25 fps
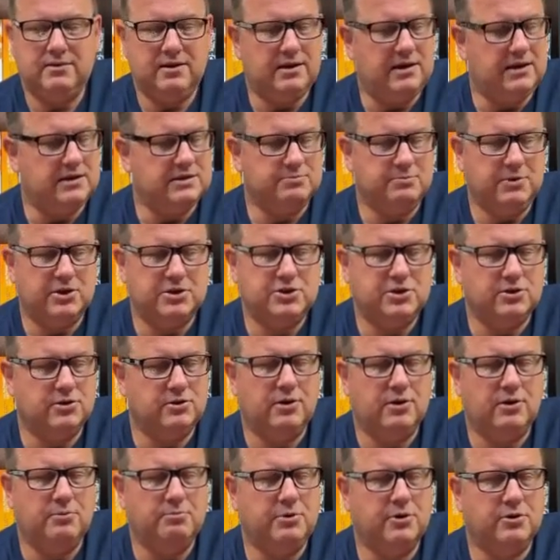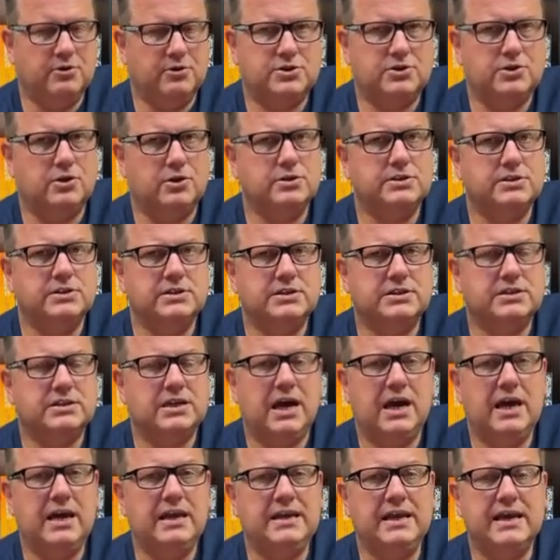as much on, on Boris Johnson's
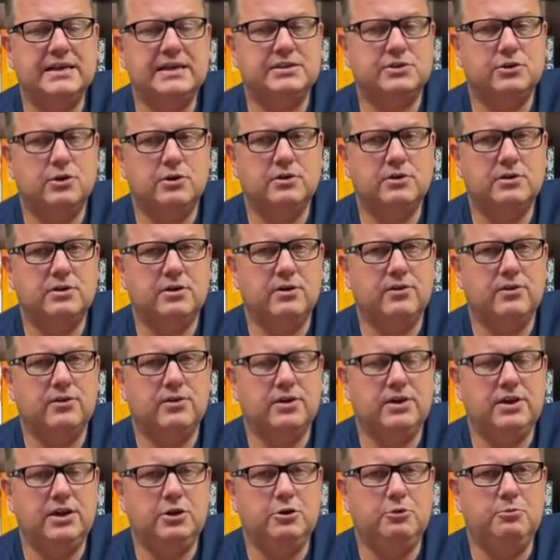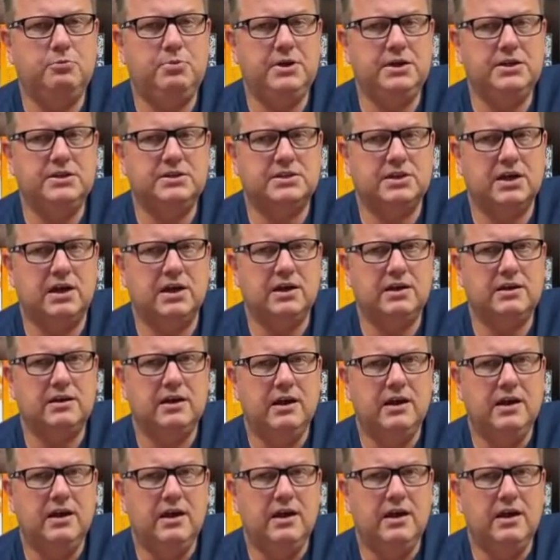side as on, on the D U P side.